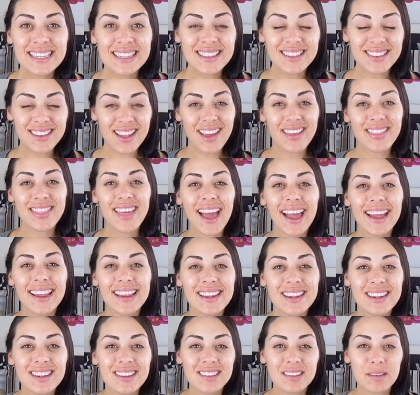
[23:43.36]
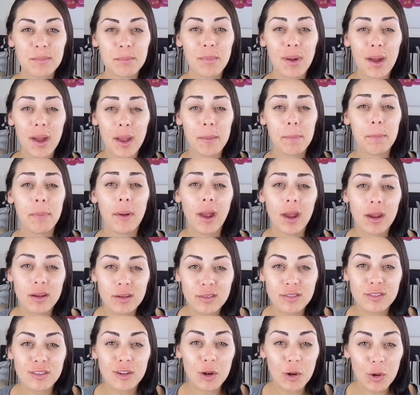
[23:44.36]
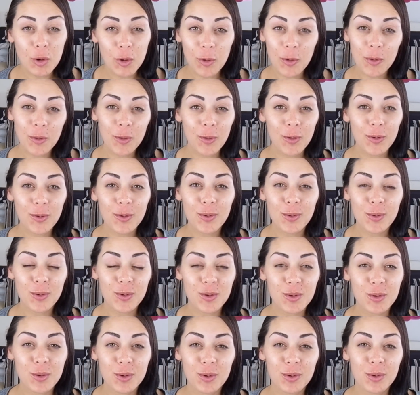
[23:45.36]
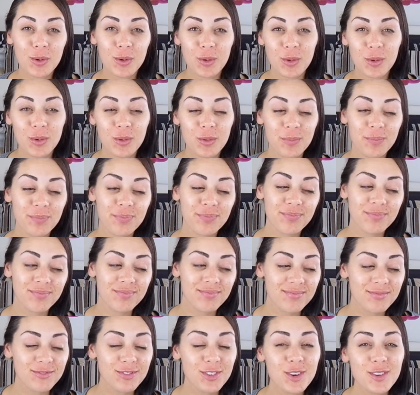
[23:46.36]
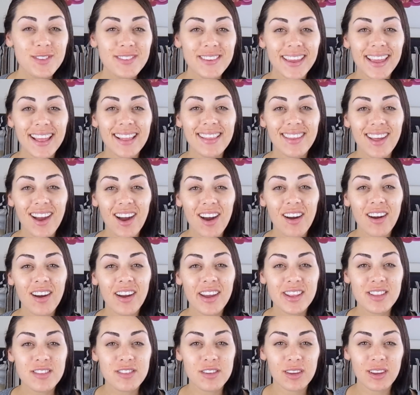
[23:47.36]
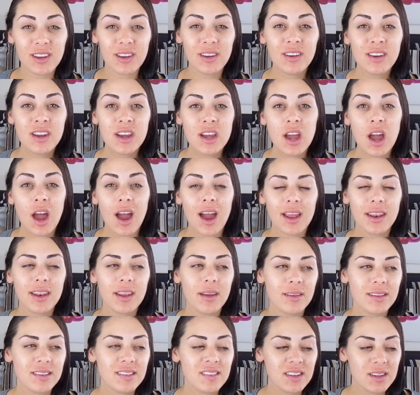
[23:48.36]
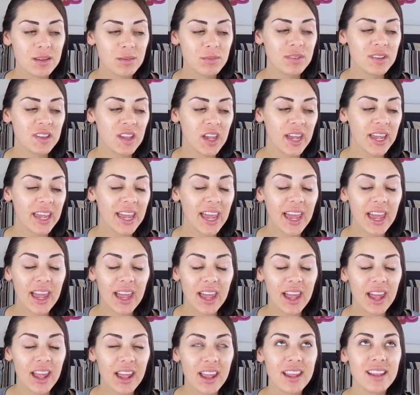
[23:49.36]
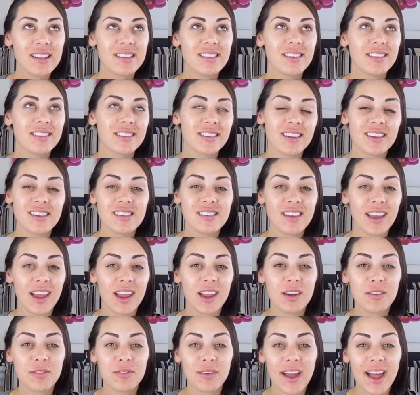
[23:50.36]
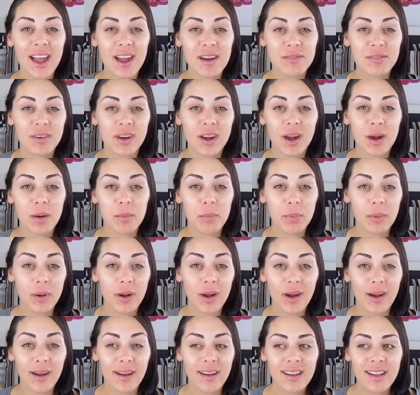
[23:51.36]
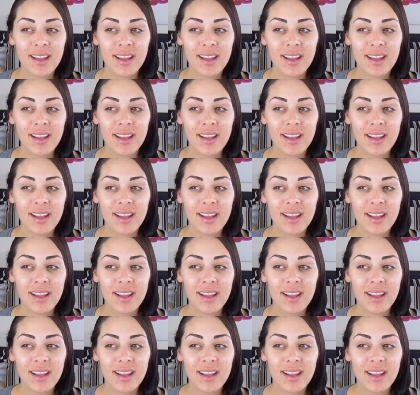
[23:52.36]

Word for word: So that is my post long haul routine that I do. I know it seems like it's gonna take forever, but